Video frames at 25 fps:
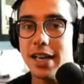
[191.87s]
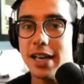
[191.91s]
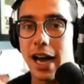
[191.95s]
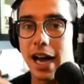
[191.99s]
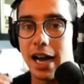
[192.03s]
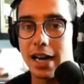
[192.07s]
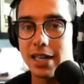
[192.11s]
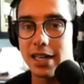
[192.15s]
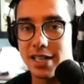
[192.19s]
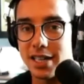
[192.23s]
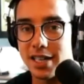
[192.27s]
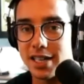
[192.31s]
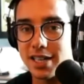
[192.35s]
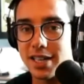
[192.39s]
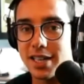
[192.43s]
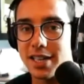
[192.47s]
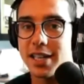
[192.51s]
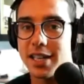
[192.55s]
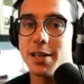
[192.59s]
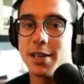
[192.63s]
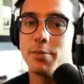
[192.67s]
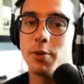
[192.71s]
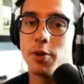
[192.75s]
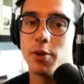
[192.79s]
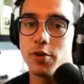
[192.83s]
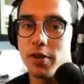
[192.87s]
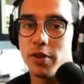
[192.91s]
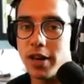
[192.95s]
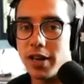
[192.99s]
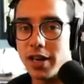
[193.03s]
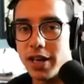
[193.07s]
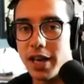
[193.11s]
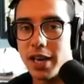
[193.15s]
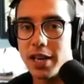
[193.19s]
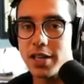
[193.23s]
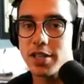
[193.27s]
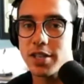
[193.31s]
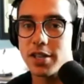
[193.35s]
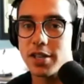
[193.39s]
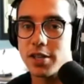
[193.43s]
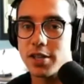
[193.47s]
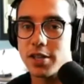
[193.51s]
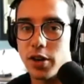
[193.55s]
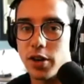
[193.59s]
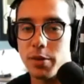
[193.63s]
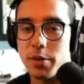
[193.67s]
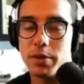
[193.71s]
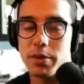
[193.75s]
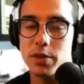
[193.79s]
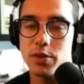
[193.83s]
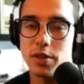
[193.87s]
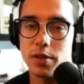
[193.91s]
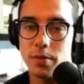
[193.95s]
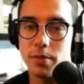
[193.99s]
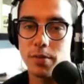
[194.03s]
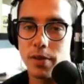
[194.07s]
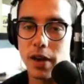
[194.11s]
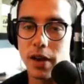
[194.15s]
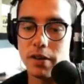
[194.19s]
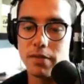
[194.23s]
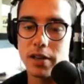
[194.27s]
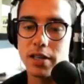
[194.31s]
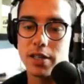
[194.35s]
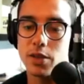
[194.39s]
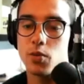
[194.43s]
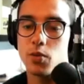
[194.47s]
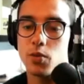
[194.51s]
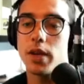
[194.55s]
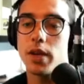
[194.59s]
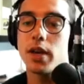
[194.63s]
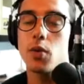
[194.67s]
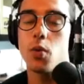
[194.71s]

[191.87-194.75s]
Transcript: I did chemo and radiation treatments with him five days a week